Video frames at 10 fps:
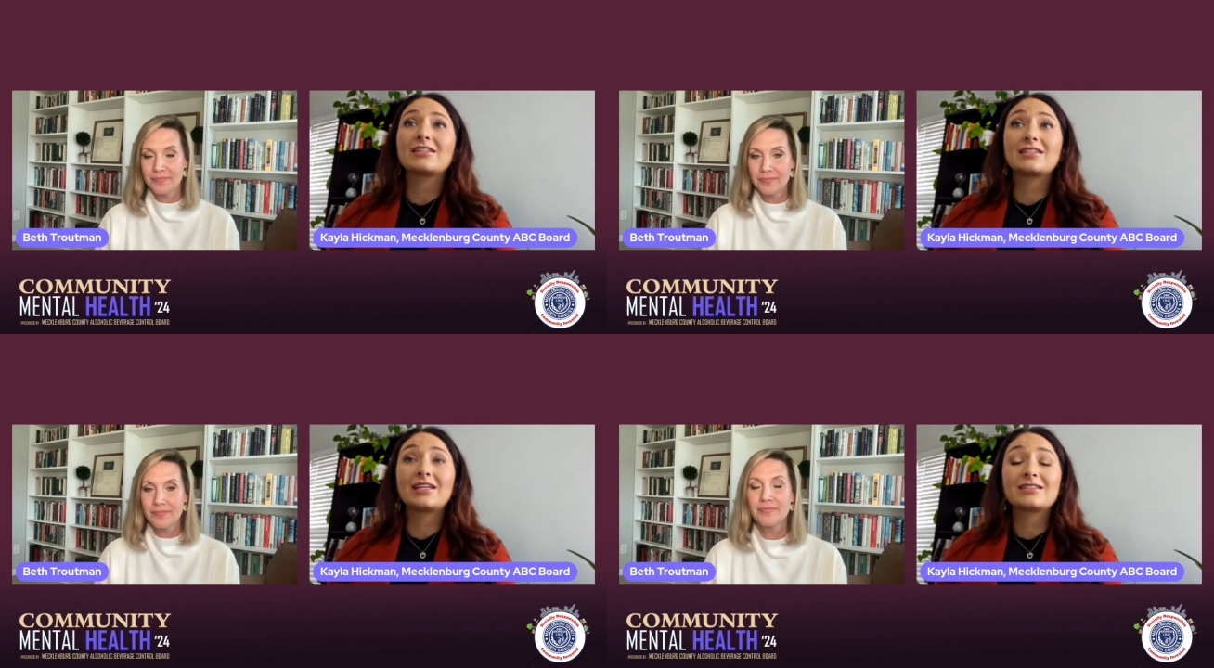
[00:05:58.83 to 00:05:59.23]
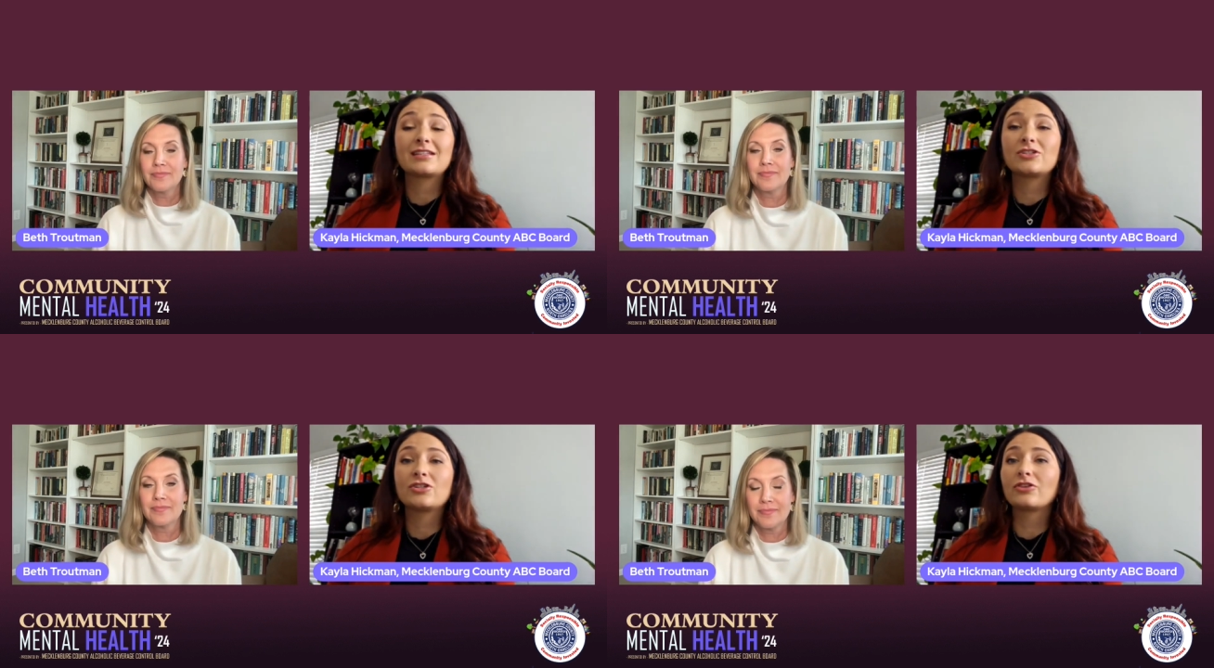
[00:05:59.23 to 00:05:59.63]
Speaker 1: that
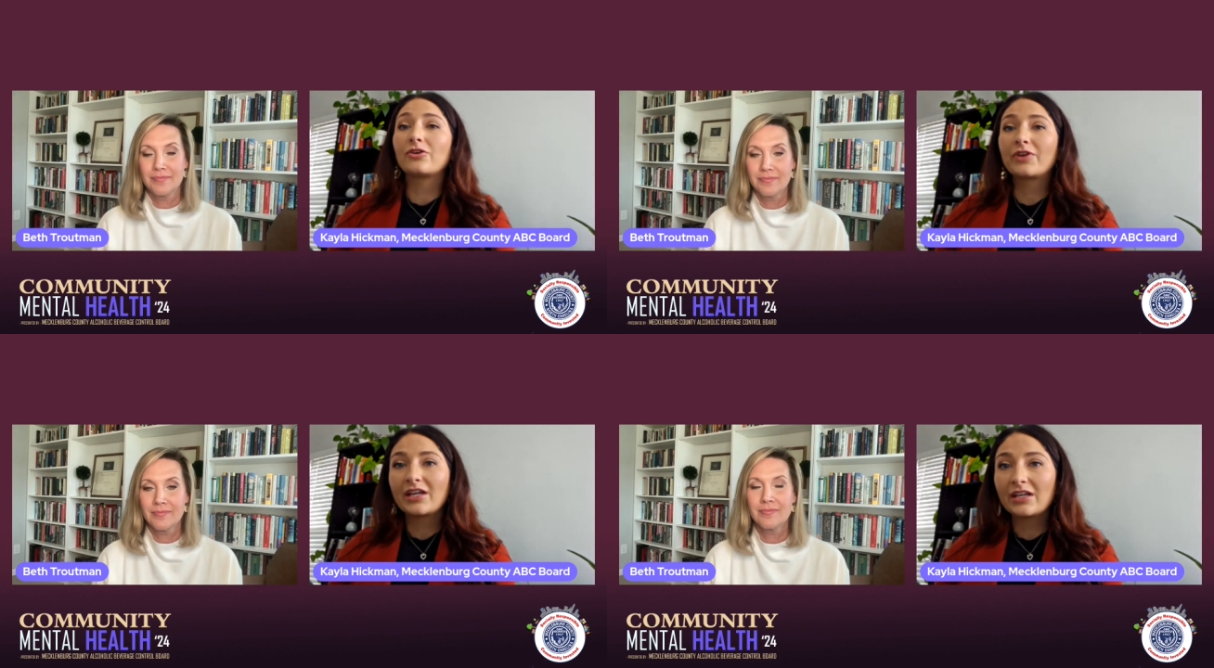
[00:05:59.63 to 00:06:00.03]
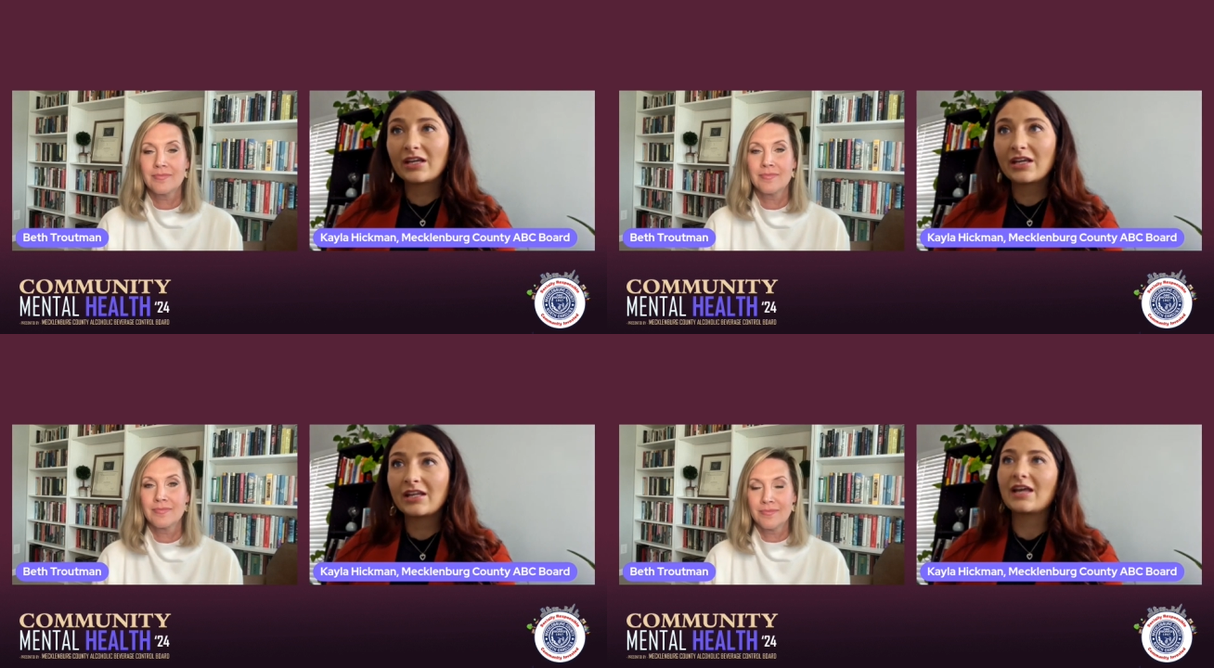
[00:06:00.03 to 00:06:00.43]
states that you're
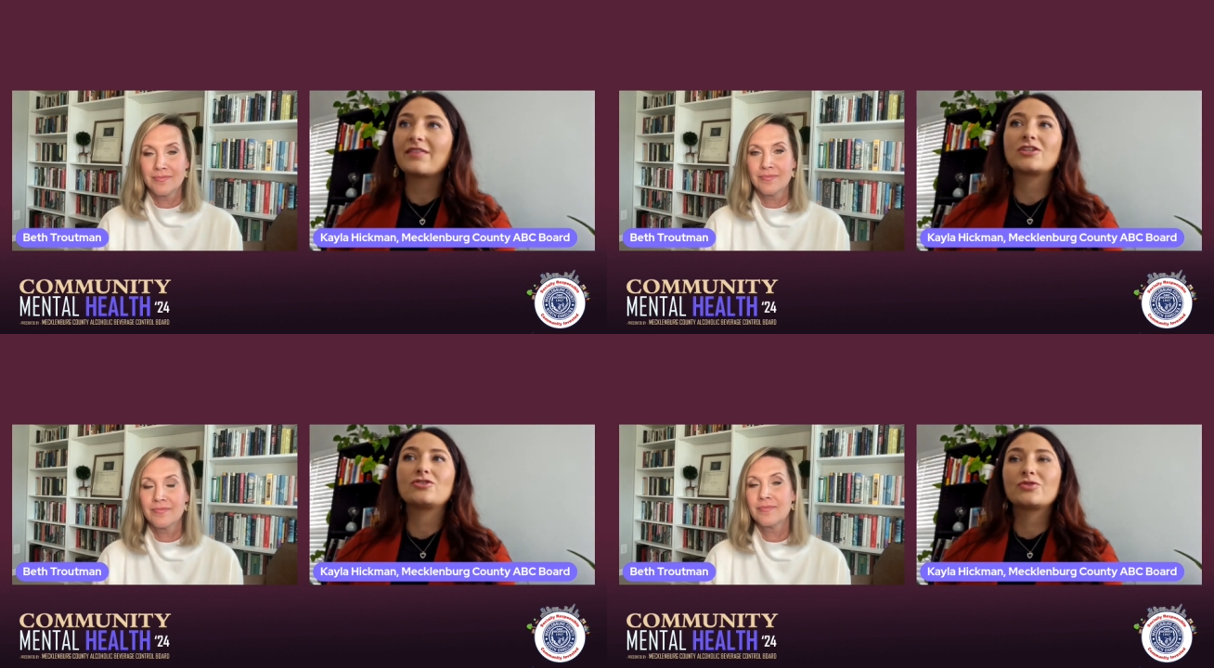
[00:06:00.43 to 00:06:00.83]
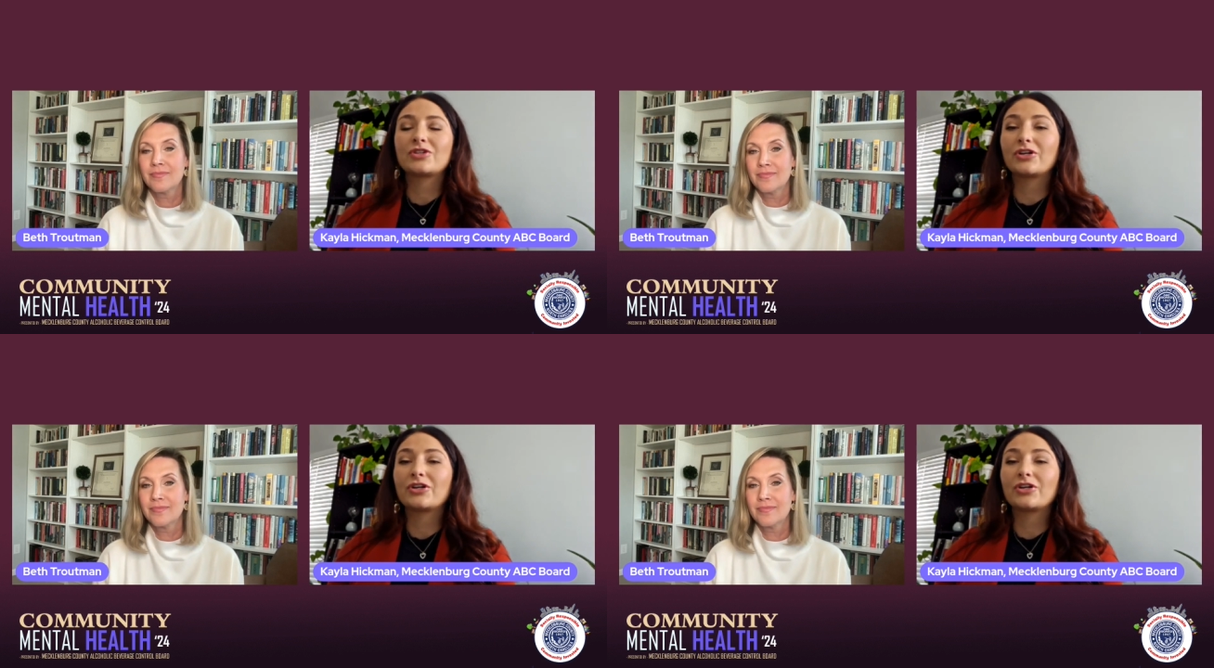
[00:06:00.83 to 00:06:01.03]
located in and that